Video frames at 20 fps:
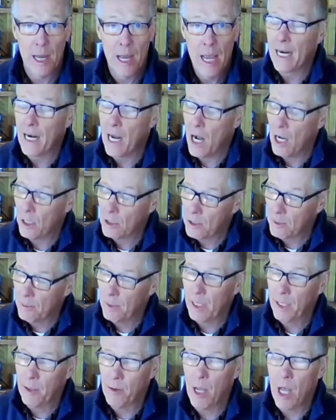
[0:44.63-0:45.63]
that
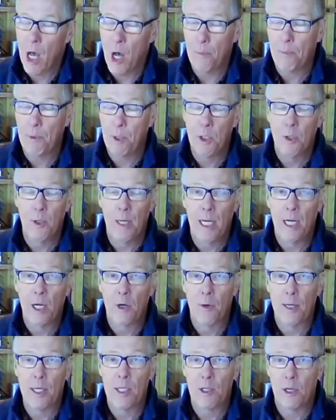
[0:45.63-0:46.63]
ultimately will help you
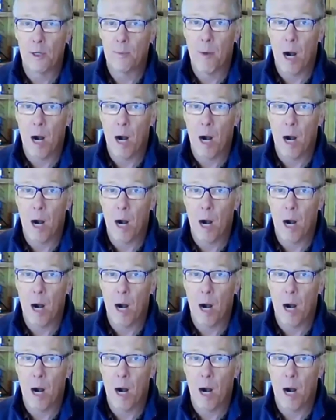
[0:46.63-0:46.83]
increase your